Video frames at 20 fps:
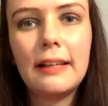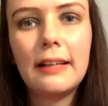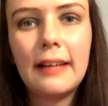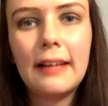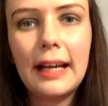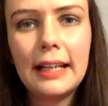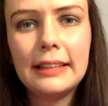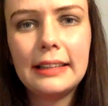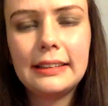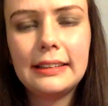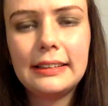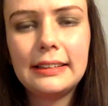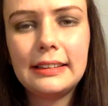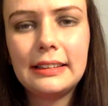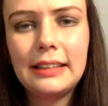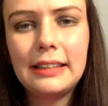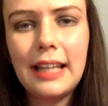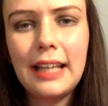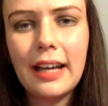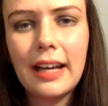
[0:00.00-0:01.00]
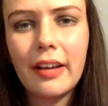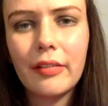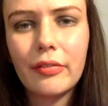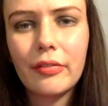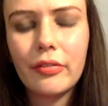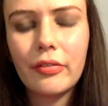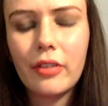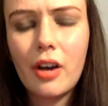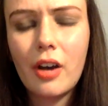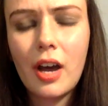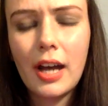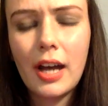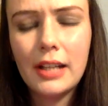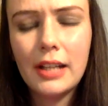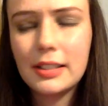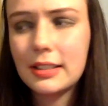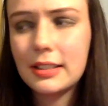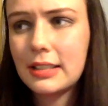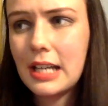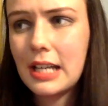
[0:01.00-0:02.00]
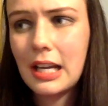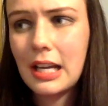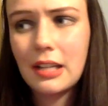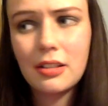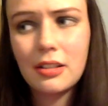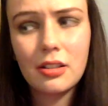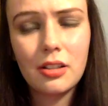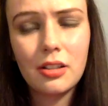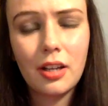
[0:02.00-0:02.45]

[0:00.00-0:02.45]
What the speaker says: And yeah, I understand,